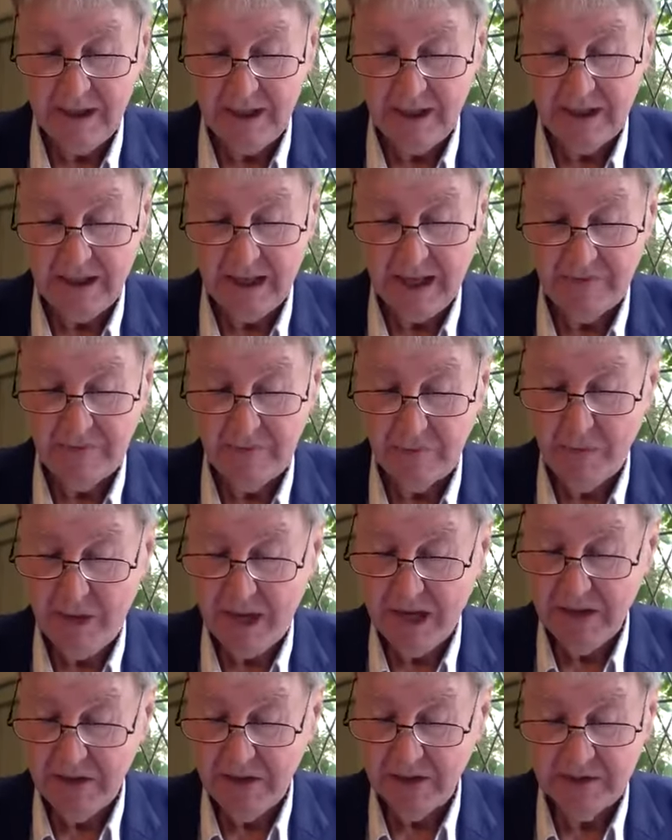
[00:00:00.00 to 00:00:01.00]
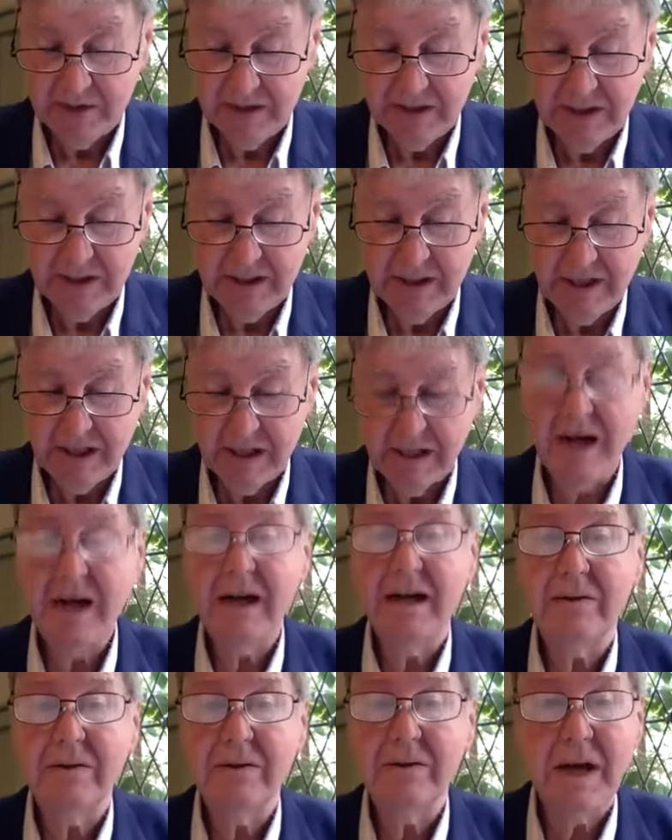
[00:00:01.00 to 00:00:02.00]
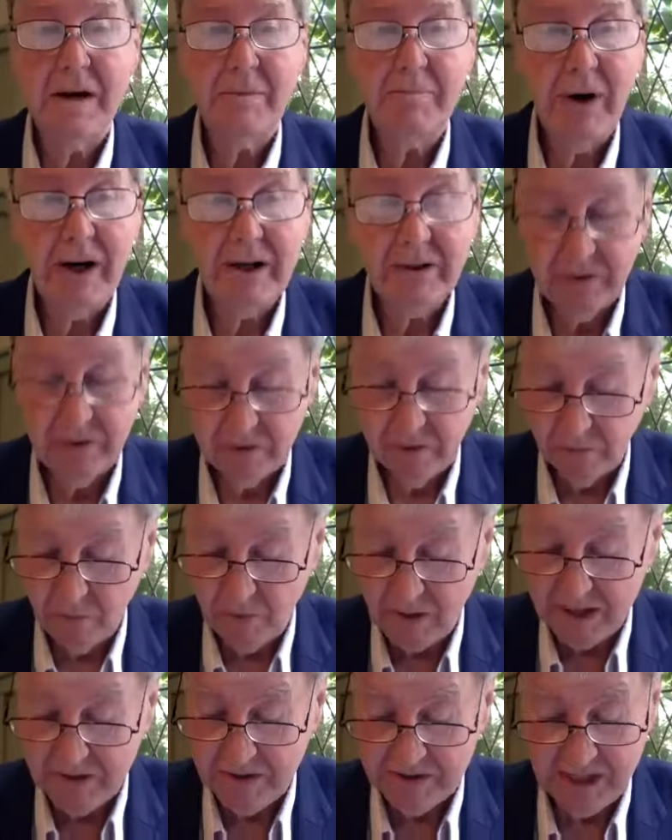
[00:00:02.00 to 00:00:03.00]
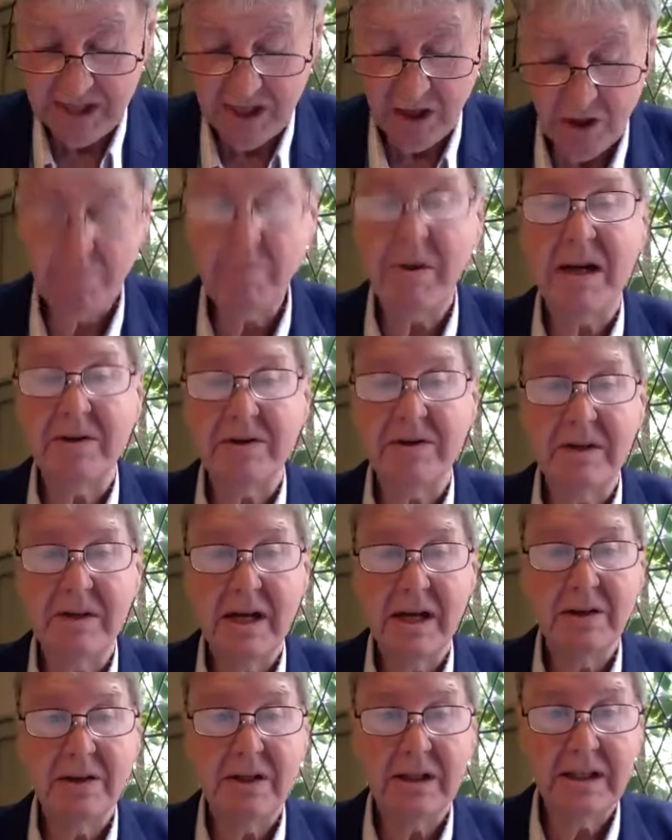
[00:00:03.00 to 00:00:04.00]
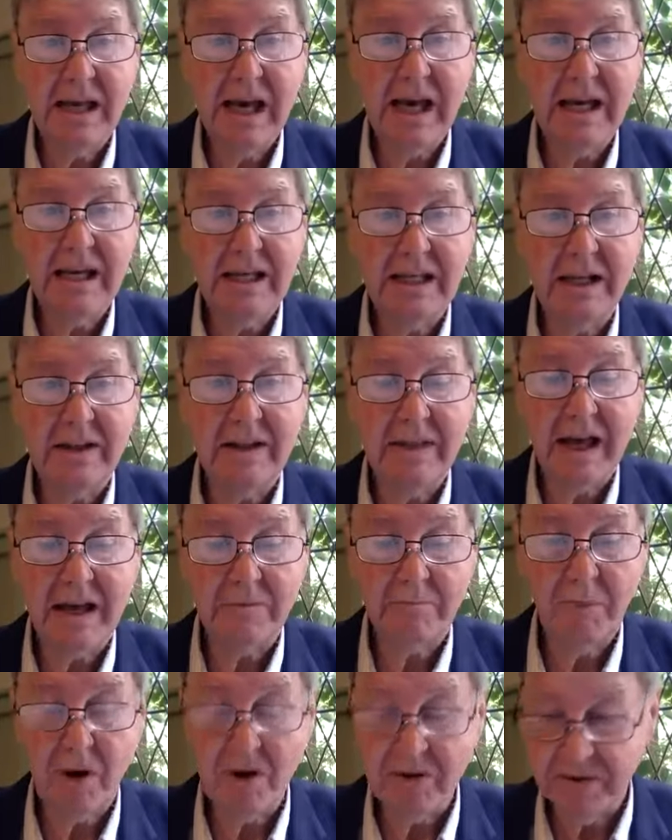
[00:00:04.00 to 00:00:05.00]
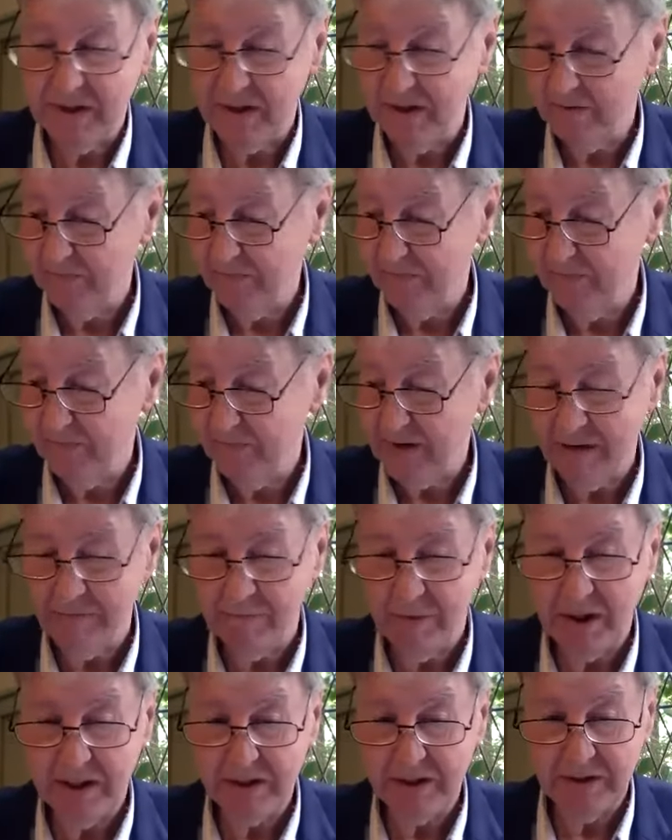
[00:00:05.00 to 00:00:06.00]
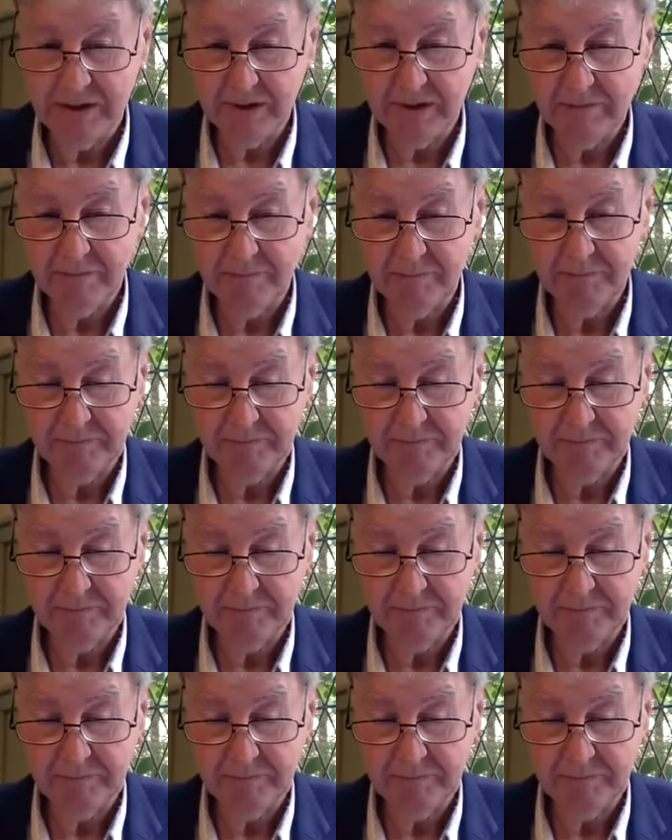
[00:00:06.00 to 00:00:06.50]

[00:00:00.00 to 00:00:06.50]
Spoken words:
And affirmations and denials are practical ways to help us to gain that positive vibration.